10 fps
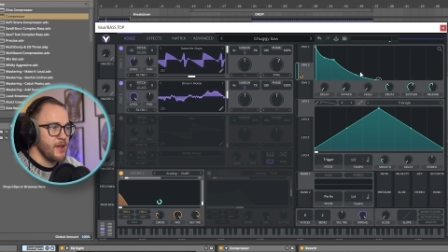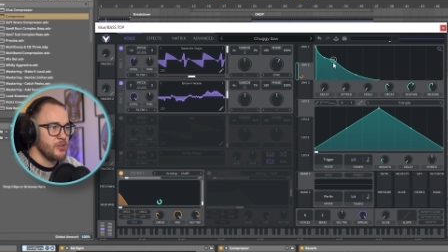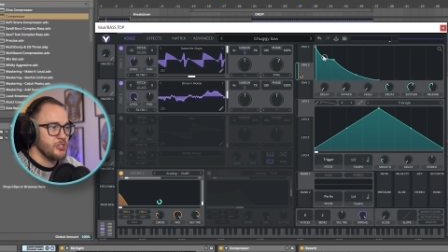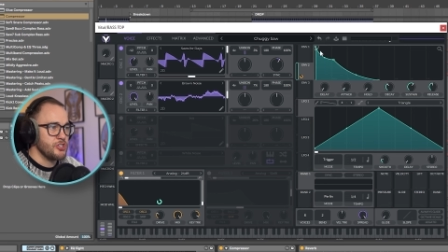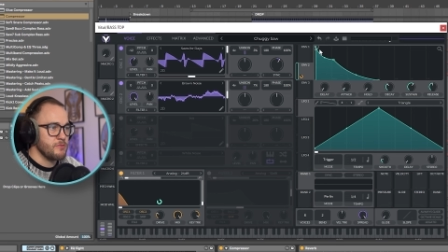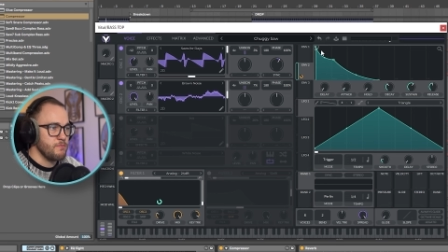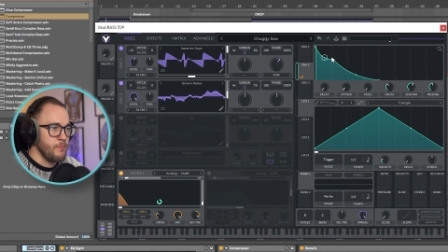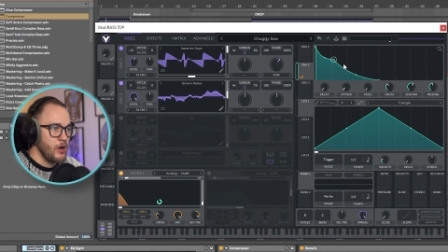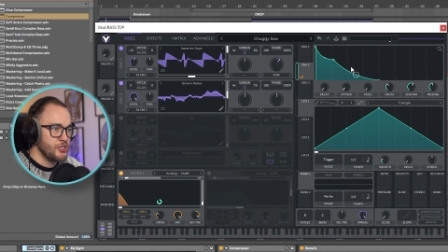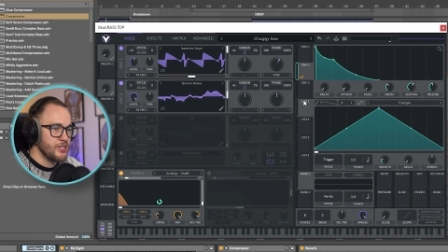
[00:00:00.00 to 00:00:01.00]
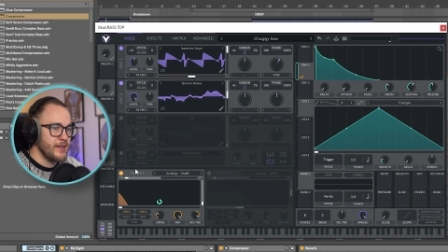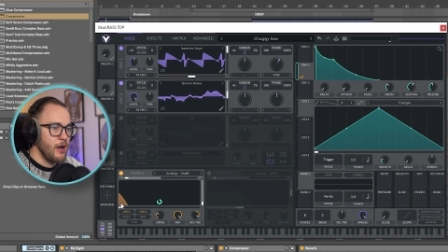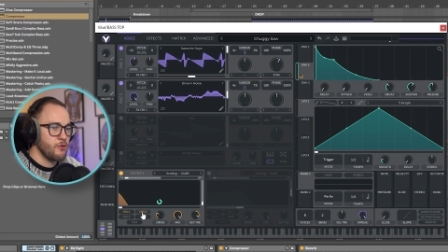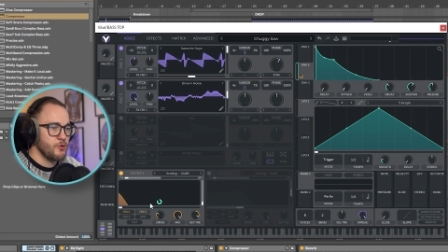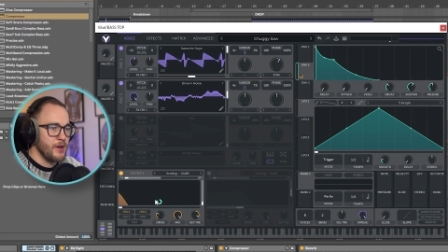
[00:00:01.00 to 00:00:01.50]
It's just punching
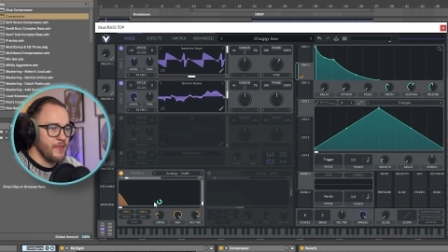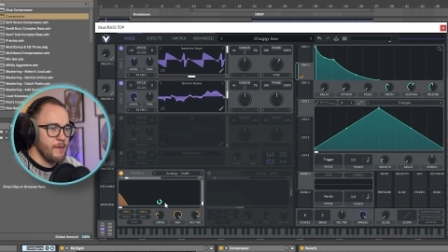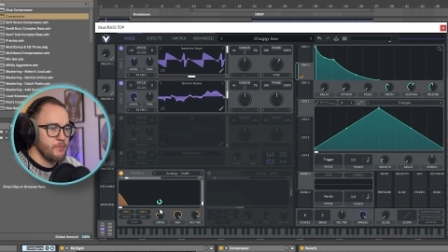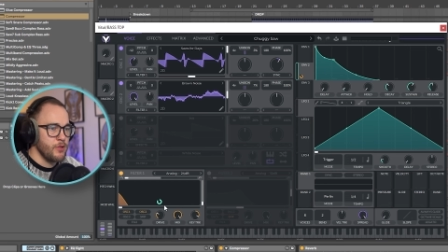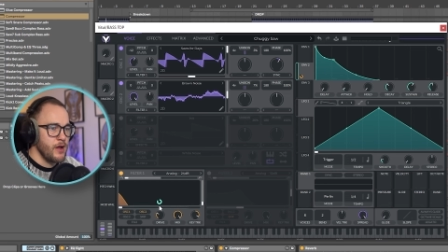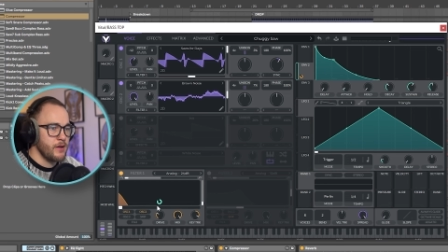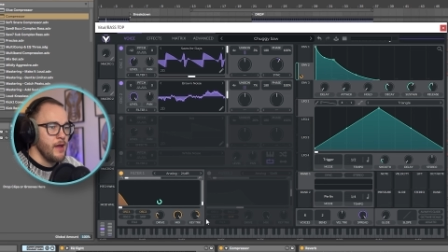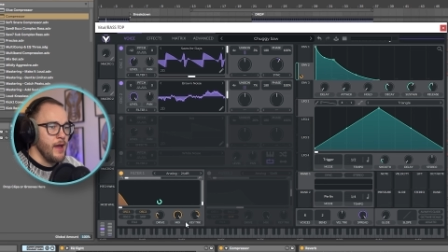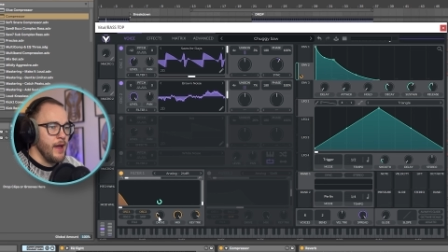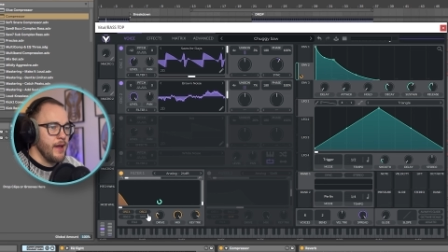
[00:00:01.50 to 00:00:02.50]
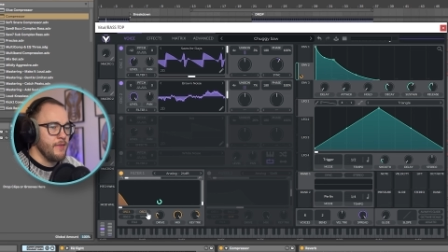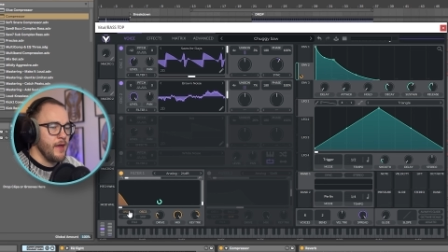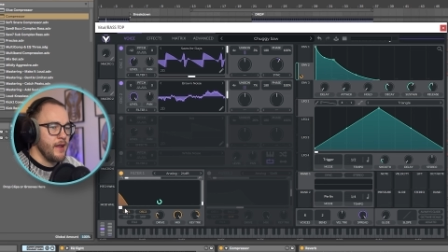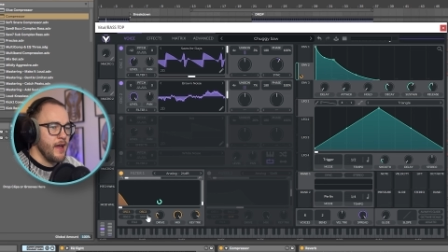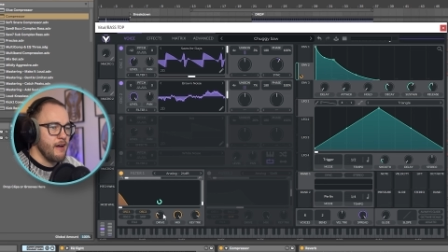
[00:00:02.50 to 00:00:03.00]
down, creating that pluck. And
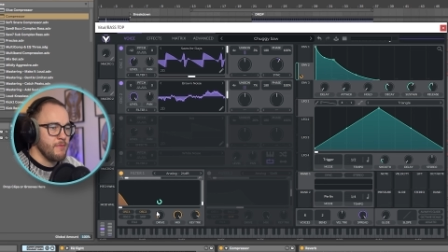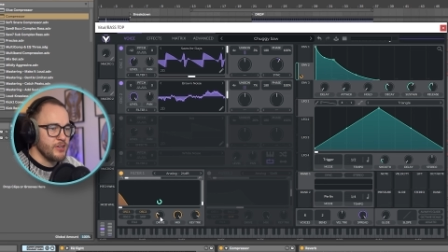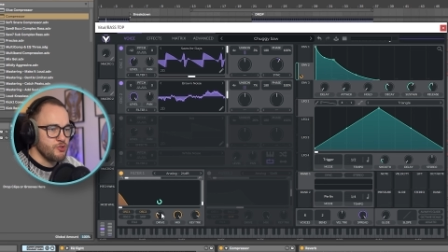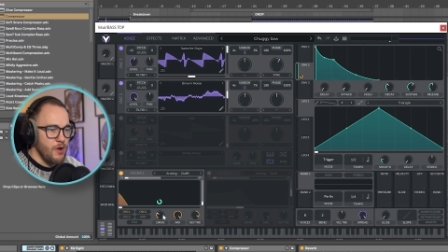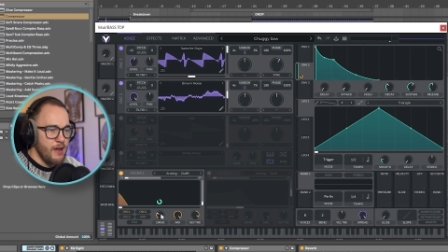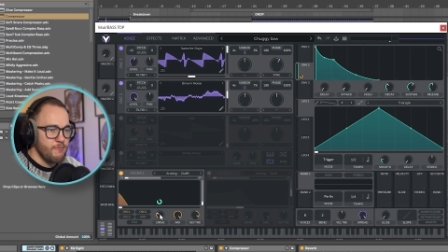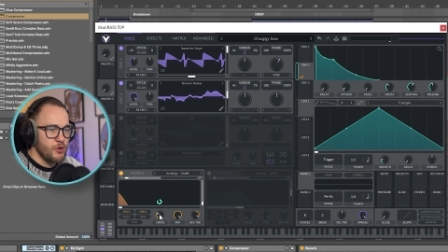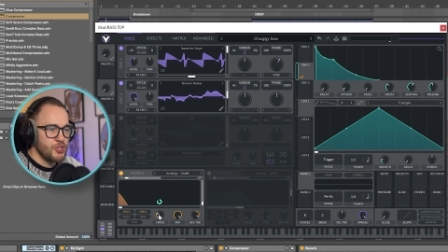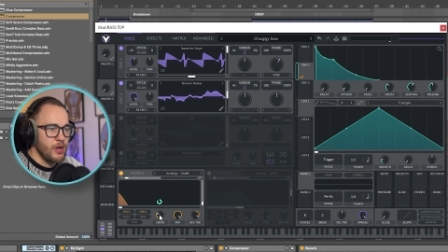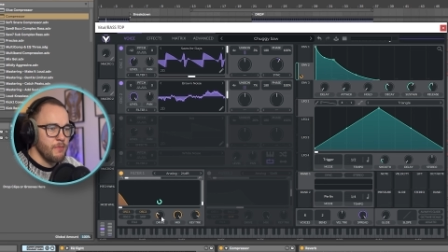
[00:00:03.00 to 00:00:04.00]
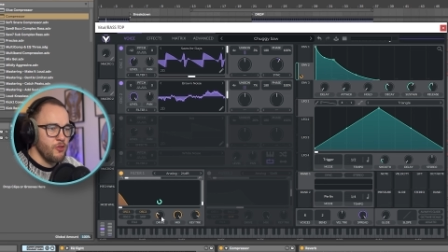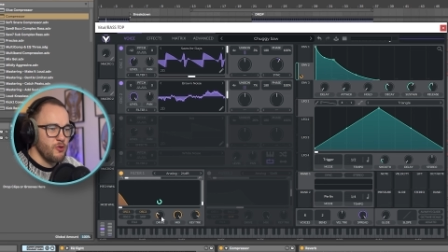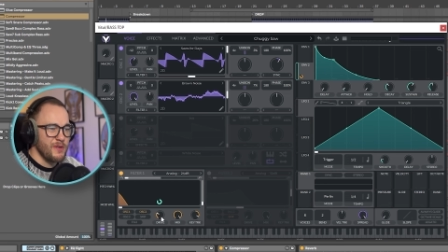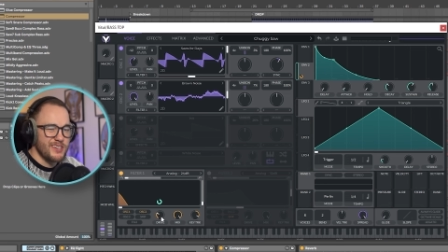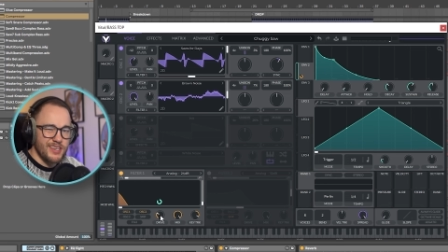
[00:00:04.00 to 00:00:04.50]
then I have my drive pushing up a little
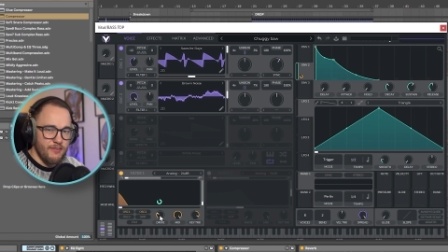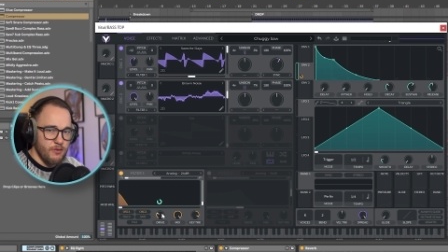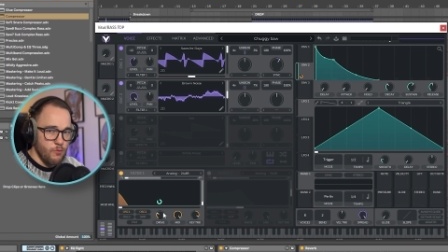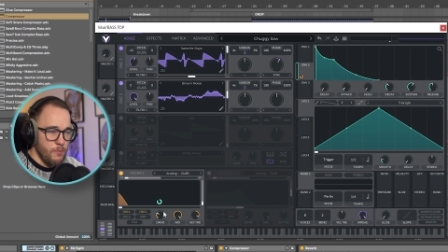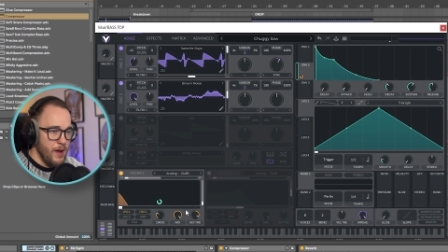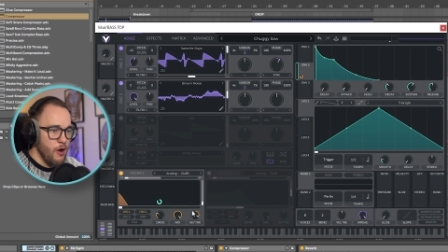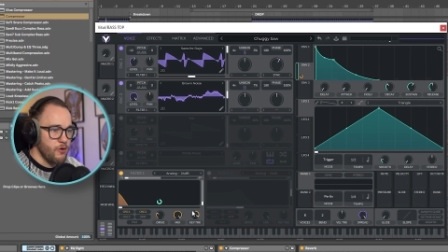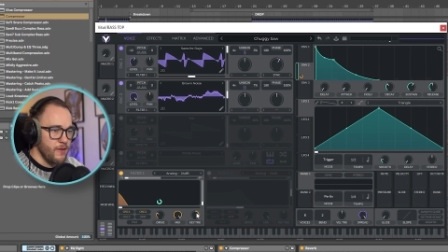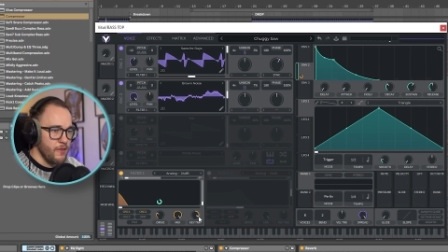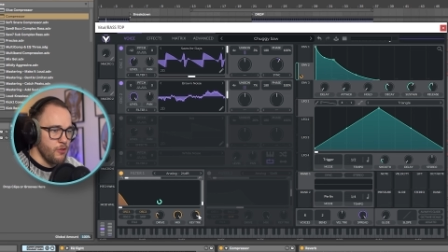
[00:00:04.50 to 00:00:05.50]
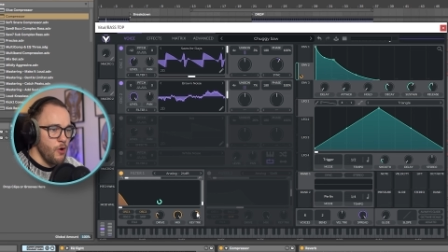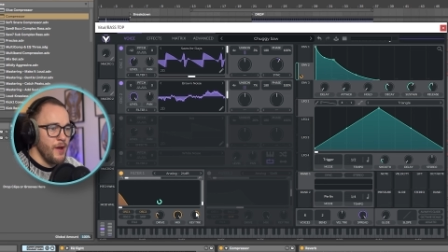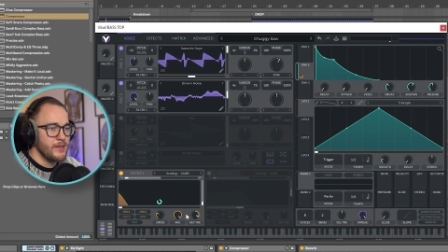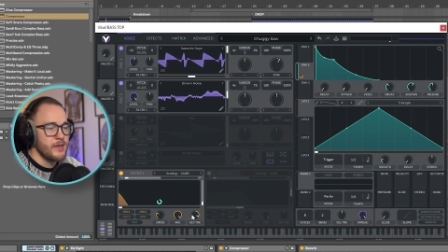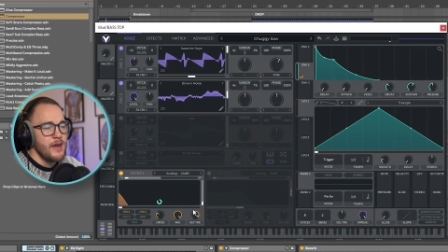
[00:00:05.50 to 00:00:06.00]
bit to give it more power in the low
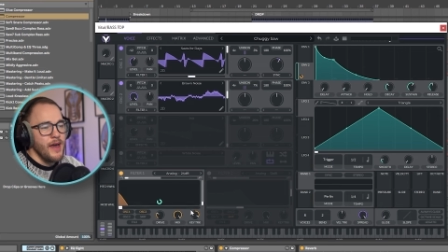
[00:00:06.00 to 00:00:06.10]
end.